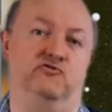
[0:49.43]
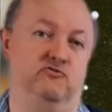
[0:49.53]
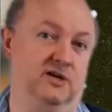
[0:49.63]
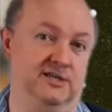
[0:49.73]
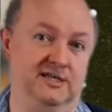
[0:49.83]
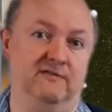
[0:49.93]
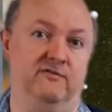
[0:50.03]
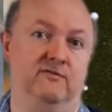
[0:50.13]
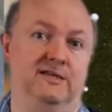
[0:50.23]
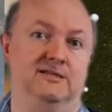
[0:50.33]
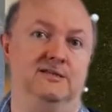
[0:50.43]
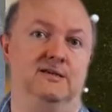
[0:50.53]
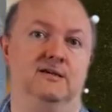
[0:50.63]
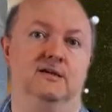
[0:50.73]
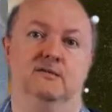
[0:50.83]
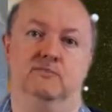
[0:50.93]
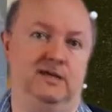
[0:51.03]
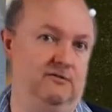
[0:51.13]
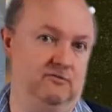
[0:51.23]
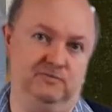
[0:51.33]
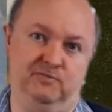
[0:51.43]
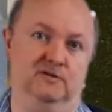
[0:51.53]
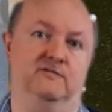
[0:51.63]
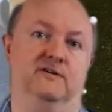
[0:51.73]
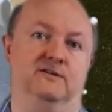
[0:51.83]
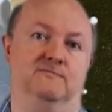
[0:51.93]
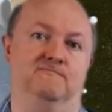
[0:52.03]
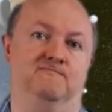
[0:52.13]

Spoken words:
dries out very easily, but here it was perfect.